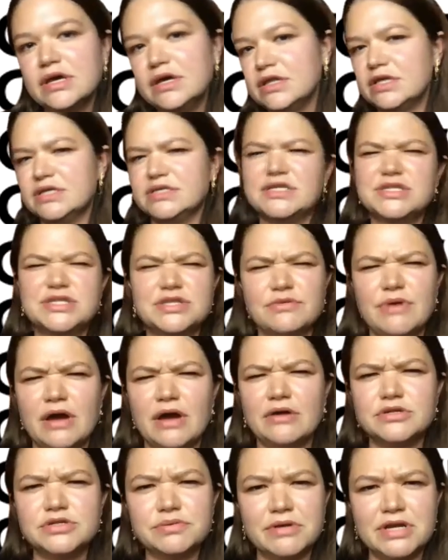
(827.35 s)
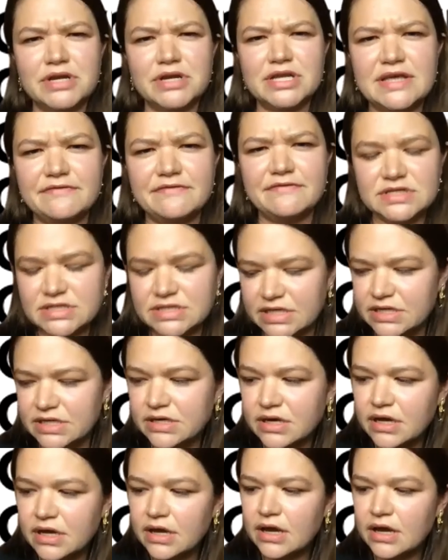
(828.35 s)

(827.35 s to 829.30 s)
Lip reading: this is throughout 2017,